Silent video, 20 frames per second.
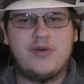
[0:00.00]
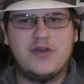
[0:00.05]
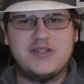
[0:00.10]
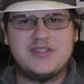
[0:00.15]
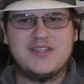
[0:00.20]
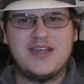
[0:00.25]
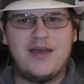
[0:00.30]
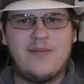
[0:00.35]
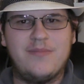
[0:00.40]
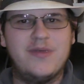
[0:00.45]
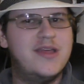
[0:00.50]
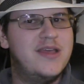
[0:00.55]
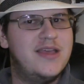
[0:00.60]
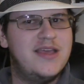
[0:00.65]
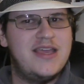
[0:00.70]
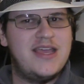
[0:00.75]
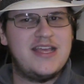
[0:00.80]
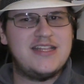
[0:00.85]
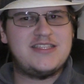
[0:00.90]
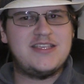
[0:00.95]
But
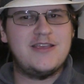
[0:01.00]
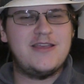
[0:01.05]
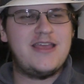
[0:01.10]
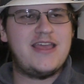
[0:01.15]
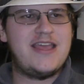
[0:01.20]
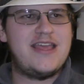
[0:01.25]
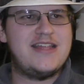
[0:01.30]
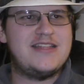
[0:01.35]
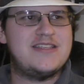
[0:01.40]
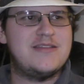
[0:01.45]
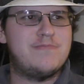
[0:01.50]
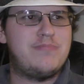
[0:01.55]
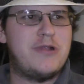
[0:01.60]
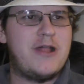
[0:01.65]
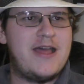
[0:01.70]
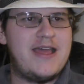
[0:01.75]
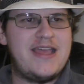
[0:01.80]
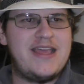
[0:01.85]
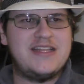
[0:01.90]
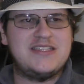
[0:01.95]

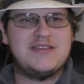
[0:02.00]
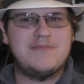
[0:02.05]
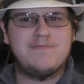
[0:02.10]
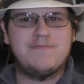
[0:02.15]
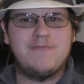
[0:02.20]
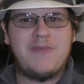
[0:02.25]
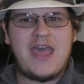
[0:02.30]
it's